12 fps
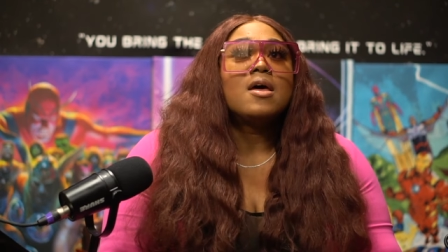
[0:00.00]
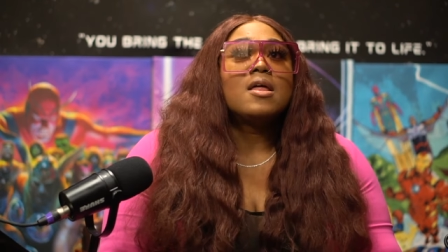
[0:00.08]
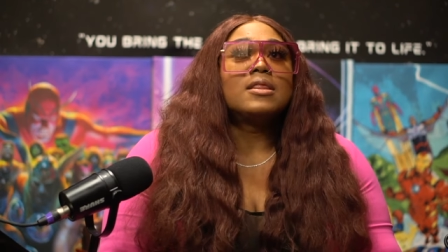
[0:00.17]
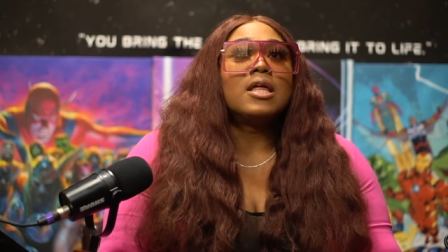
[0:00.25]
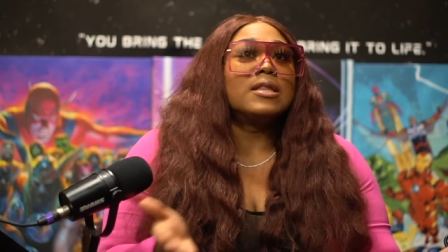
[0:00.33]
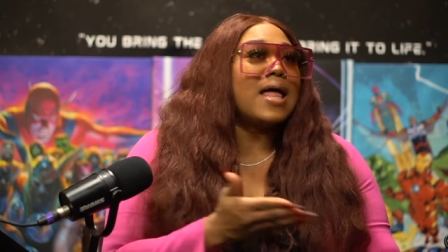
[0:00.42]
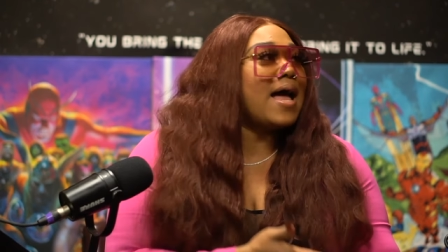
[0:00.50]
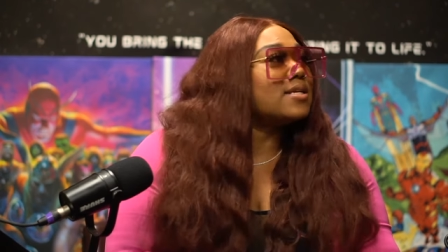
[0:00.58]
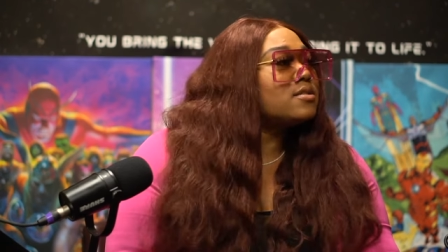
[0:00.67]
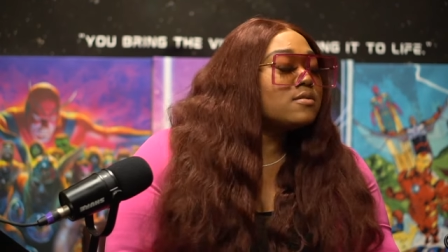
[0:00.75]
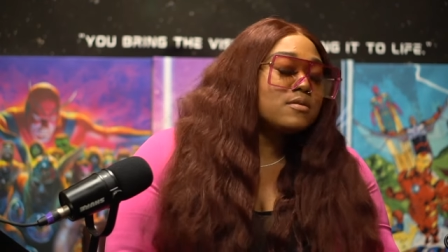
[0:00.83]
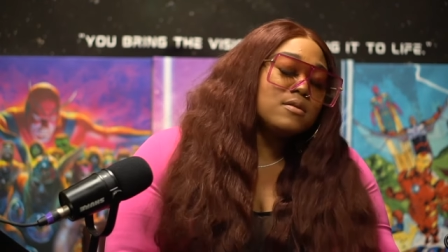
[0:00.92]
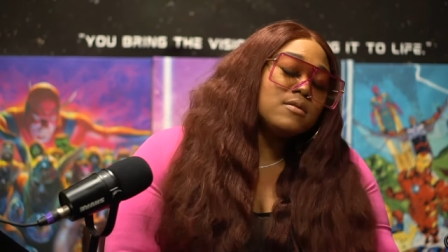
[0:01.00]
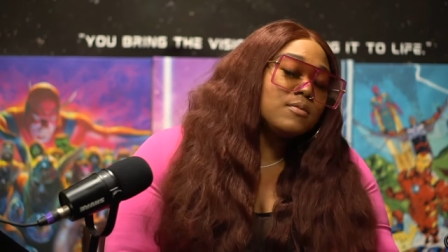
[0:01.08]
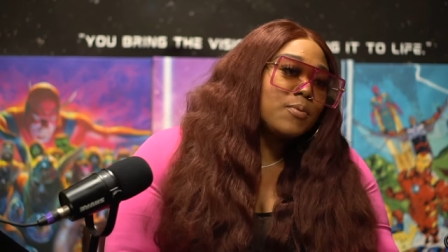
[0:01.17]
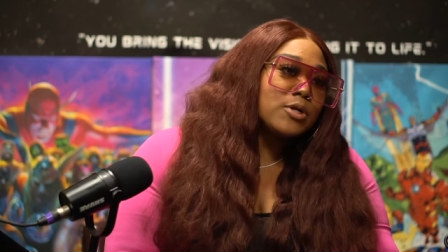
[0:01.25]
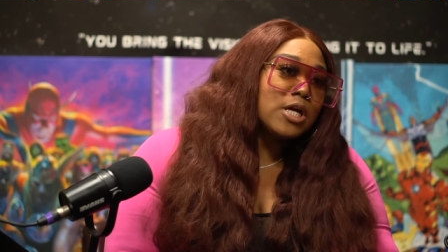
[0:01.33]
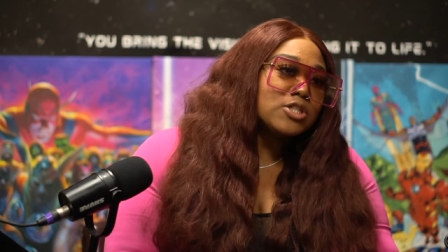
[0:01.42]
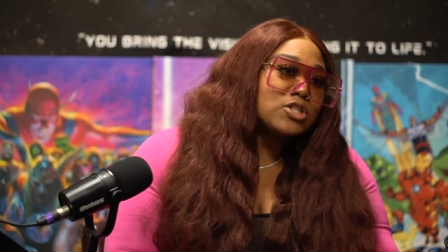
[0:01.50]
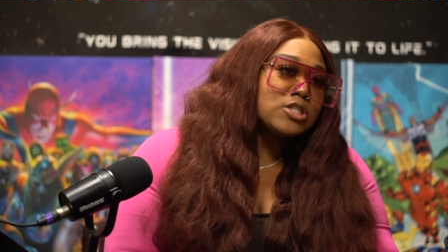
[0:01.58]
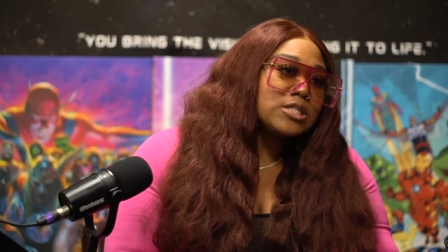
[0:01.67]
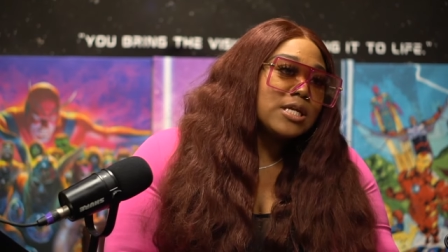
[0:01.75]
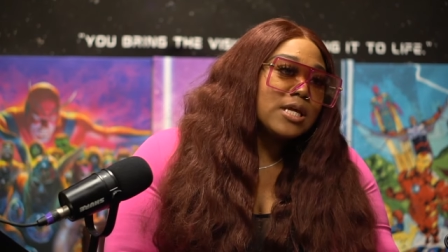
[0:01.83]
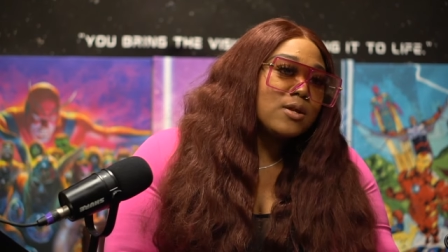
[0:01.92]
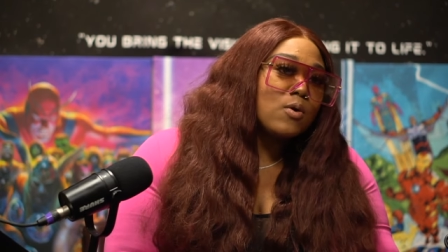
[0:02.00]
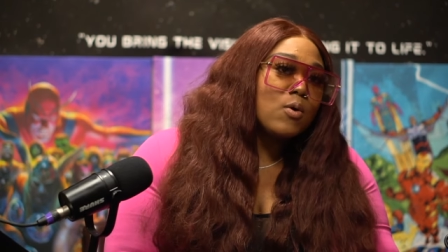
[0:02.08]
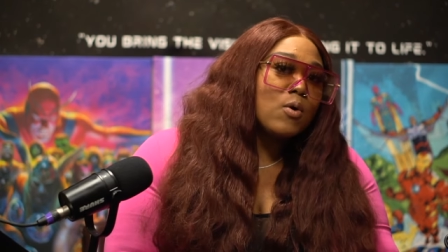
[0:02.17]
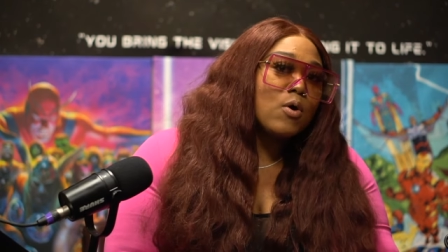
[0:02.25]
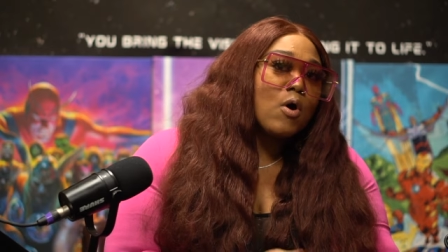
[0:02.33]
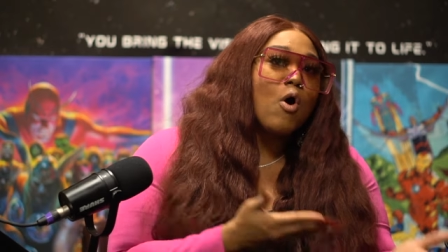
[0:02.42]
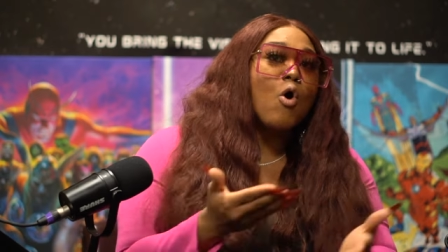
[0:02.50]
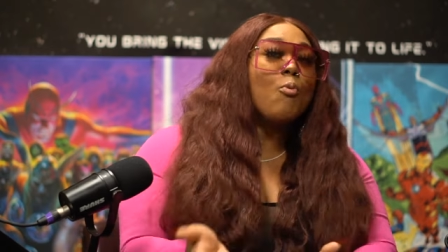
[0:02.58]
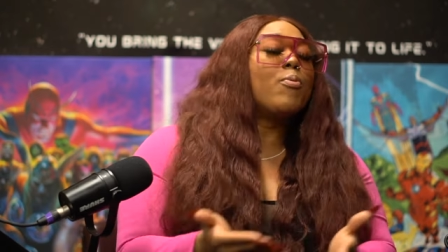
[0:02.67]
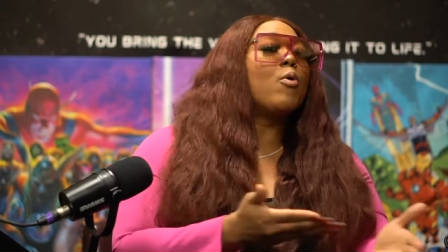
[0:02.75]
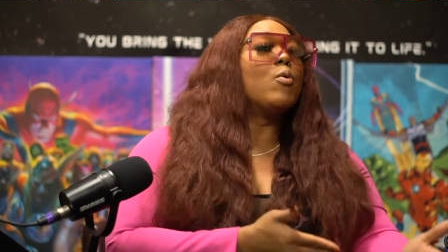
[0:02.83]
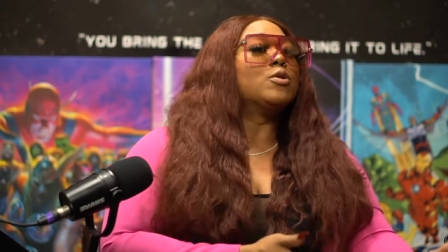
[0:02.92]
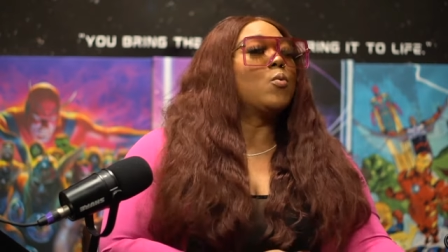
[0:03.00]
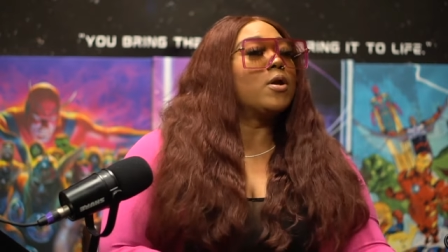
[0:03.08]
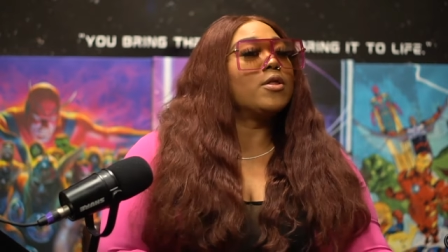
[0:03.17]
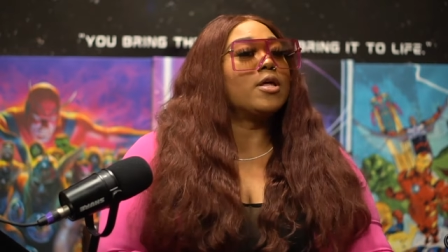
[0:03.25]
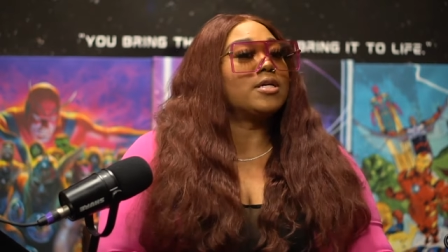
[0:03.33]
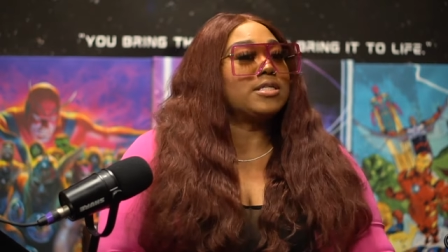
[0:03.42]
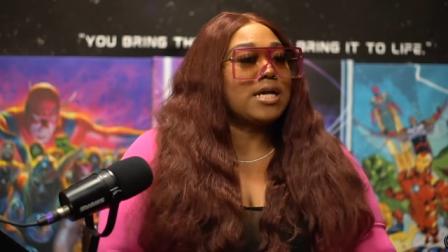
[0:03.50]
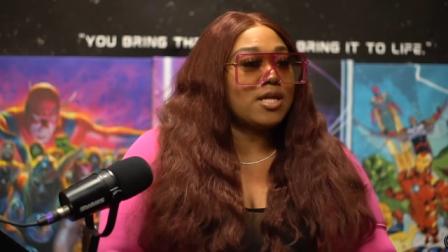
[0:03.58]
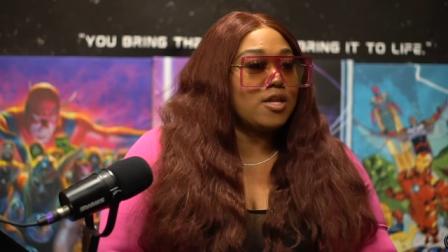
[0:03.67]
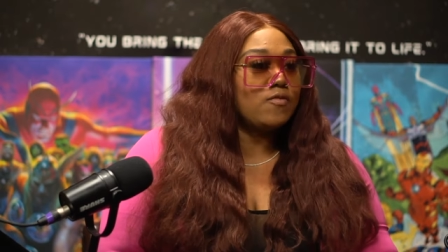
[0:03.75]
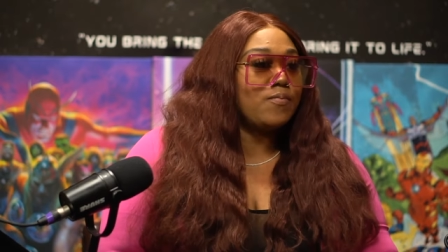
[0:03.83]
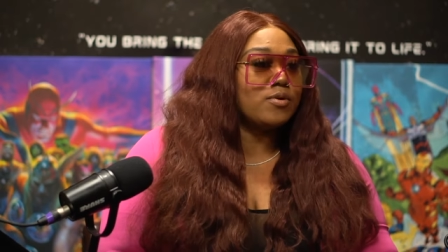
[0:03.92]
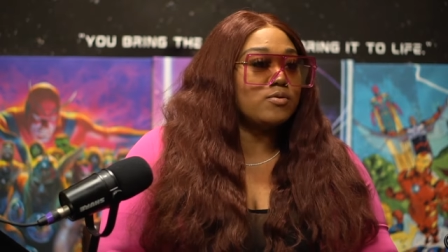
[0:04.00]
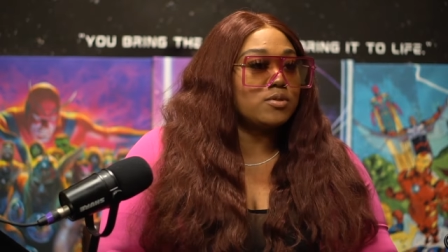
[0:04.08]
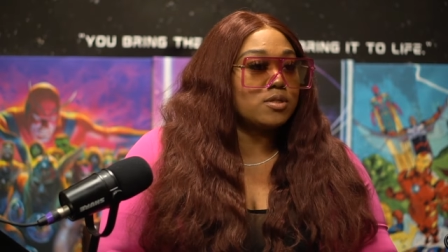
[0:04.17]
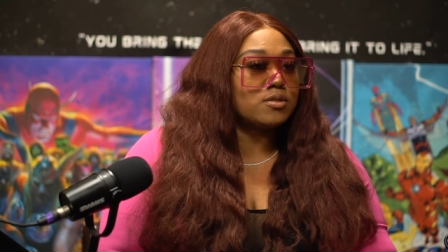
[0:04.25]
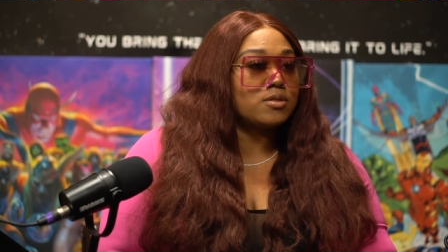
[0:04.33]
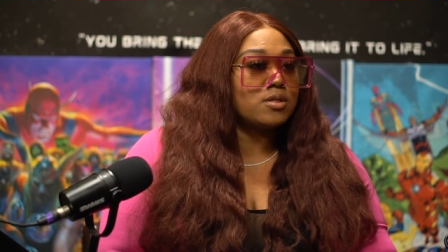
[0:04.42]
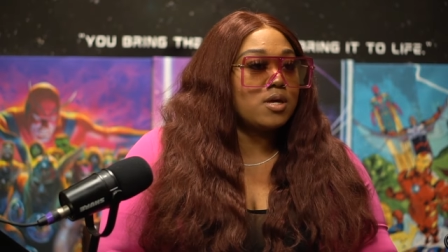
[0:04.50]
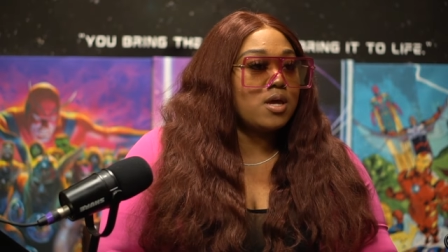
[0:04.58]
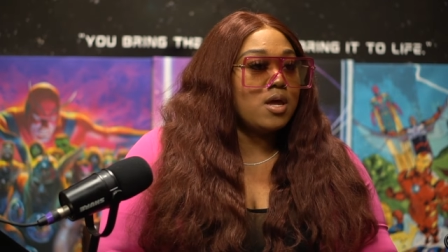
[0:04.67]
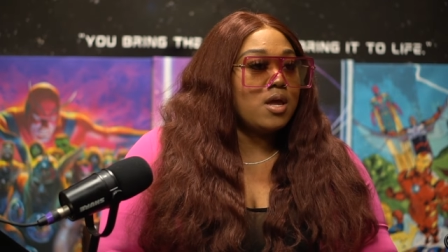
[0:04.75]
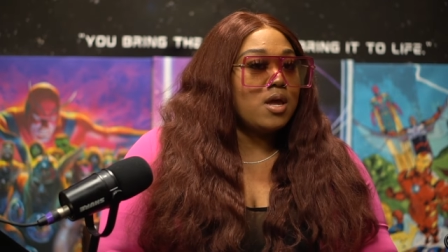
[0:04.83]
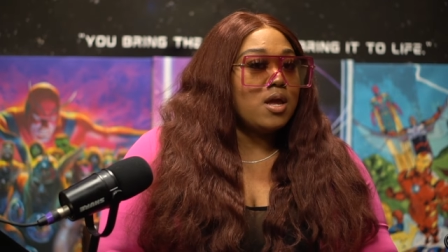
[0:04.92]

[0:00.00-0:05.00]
the last production she did, Oprah was one of the executive producers. Right.